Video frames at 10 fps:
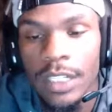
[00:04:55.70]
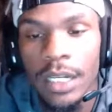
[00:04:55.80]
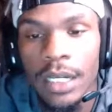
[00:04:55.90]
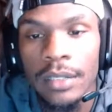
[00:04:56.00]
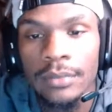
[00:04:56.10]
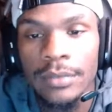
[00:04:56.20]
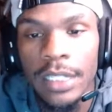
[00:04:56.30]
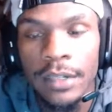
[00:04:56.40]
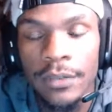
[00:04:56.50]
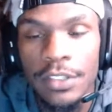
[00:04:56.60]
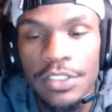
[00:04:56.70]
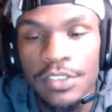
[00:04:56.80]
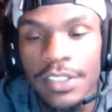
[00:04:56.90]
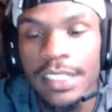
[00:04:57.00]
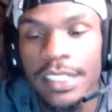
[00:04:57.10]
NFL
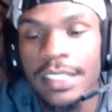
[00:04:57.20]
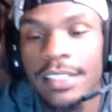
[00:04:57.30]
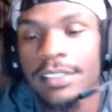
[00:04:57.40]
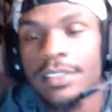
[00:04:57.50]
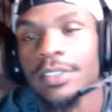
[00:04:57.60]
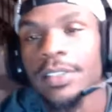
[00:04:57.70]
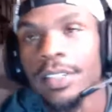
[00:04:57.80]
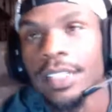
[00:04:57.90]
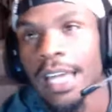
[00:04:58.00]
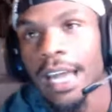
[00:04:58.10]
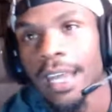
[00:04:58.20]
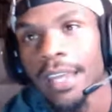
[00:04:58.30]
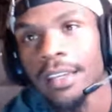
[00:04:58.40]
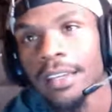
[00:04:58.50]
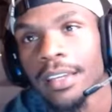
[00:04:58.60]
Street is
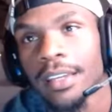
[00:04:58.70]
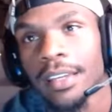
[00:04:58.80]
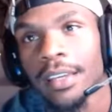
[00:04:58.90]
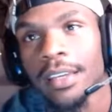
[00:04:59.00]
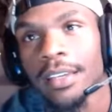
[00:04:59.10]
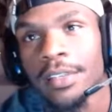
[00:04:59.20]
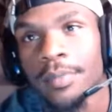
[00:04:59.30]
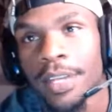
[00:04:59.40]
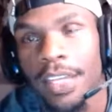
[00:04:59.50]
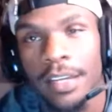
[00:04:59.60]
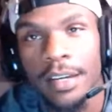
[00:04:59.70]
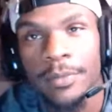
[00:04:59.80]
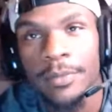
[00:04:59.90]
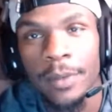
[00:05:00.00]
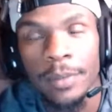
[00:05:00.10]
like pickup
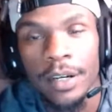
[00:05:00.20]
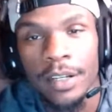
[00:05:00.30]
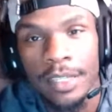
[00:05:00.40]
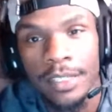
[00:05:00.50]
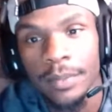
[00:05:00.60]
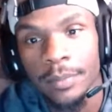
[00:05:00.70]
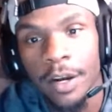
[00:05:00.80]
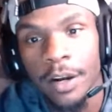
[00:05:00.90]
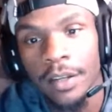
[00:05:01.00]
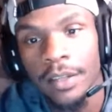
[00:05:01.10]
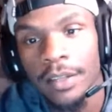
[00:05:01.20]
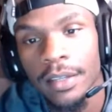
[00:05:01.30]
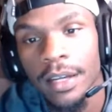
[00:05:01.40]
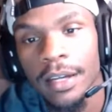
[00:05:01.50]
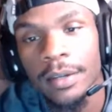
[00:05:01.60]
football, like in the park.
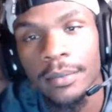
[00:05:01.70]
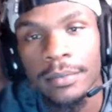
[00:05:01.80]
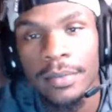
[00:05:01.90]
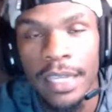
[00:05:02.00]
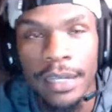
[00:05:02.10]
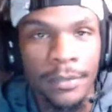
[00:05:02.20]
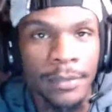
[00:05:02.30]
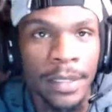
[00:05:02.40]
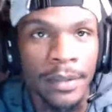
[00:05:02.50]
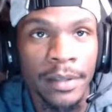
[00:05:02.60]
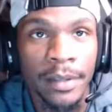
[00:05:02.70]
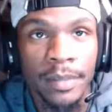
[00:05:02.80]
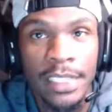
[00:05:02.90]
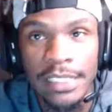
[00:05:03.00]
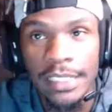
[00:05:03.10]
And then
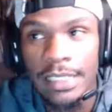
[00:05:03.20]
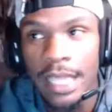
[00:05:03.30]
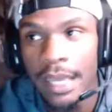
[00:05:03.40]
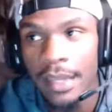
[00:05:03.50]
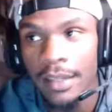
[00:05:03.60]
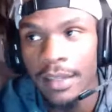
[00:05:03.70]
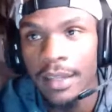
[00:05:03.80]
Blitz is like